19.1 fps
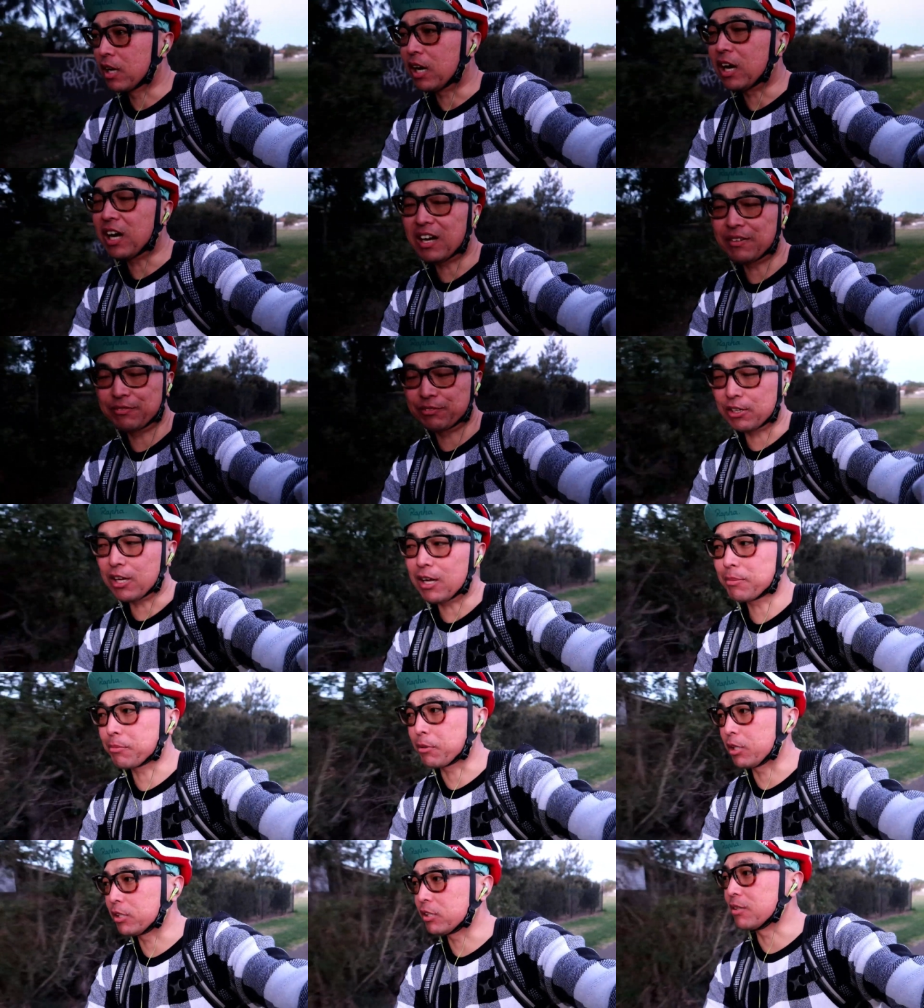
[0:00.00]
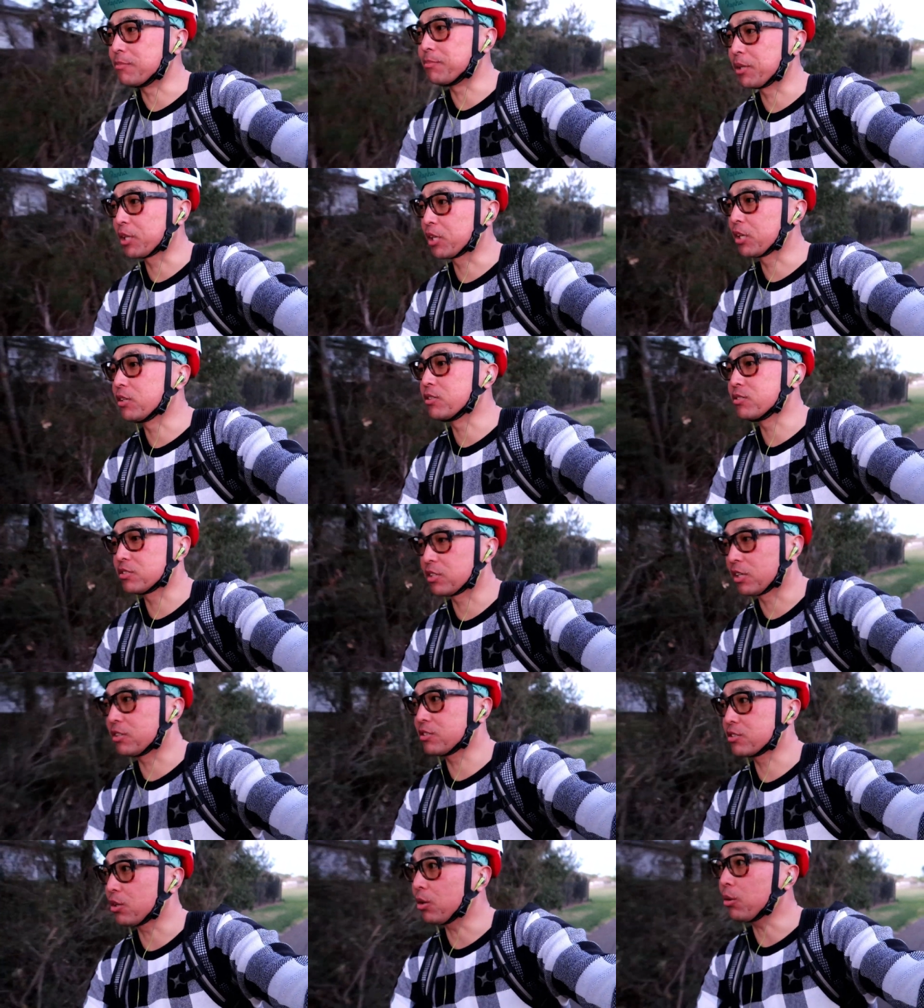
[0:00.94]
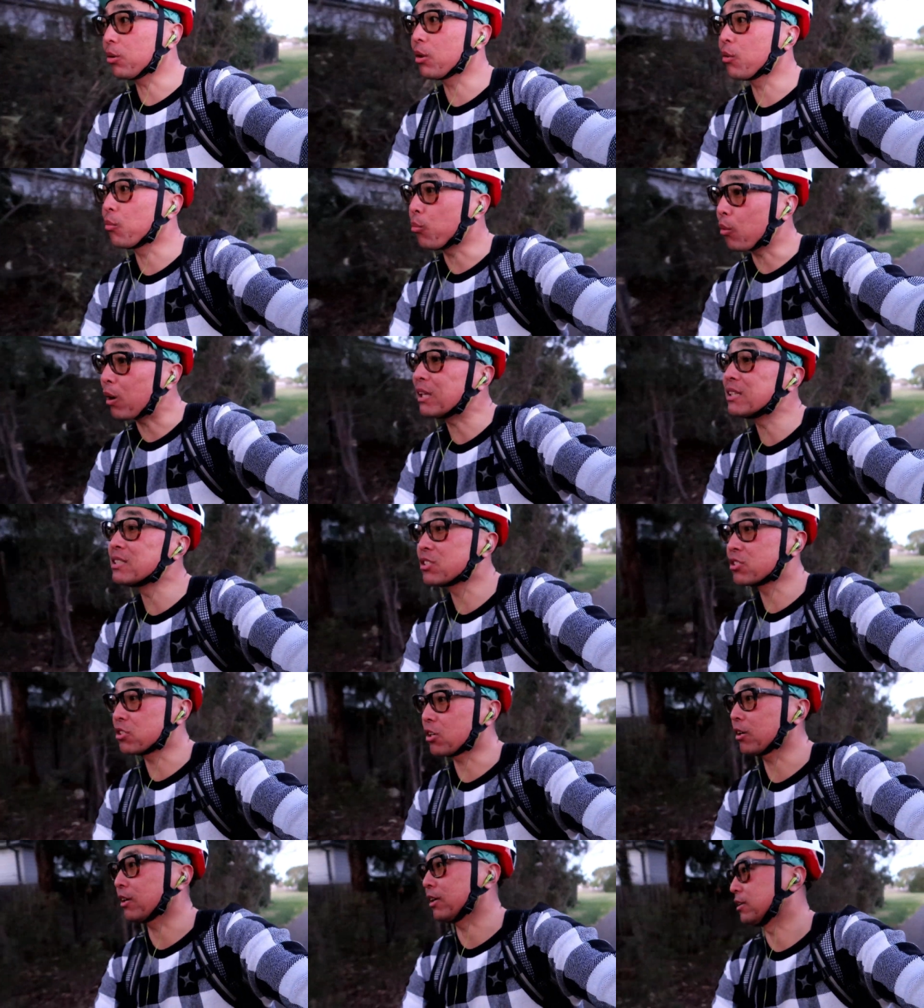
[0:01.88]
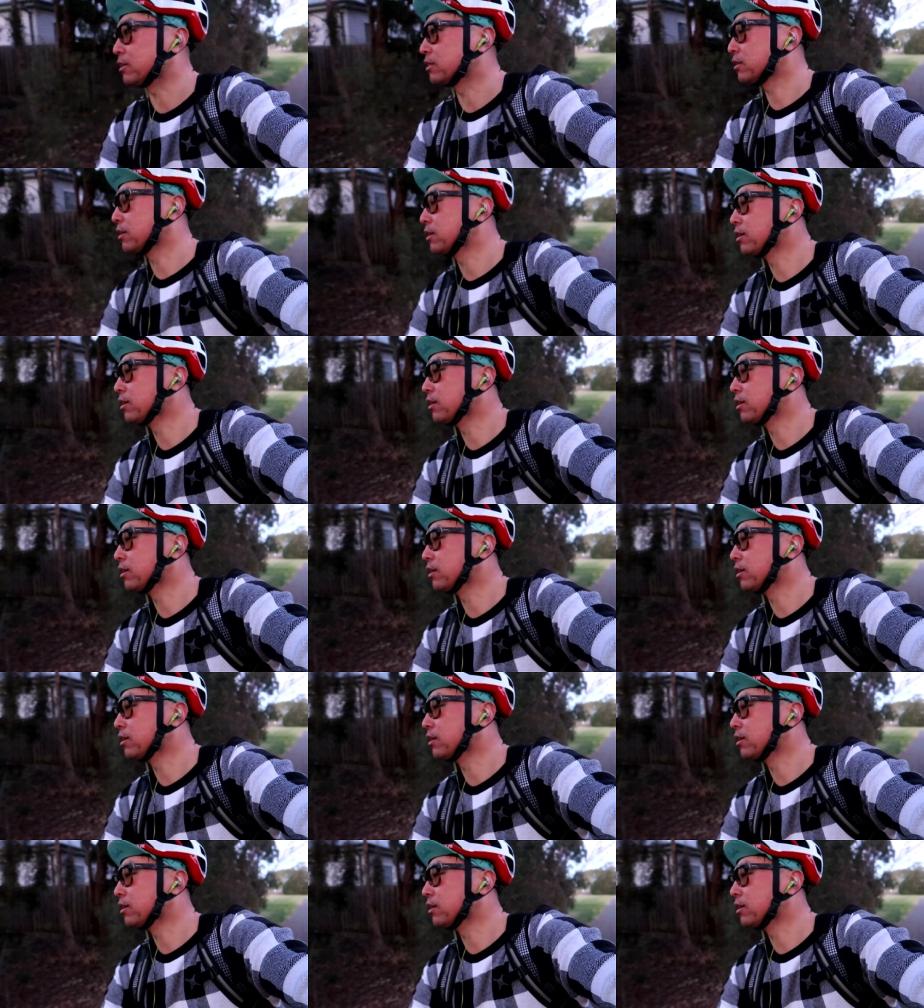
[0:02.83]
I have to upgrade them because there is only one socket